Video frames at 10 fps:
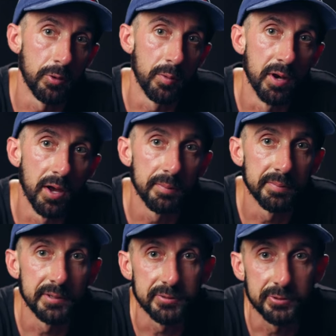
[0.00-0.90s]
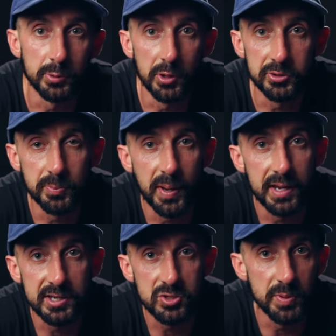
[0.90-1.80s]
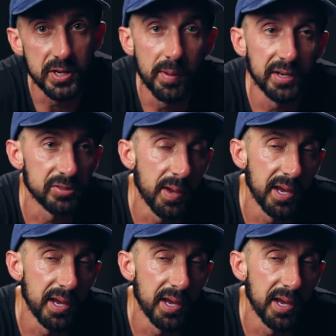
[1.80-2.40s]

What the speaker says: Growing up, 200-page BMX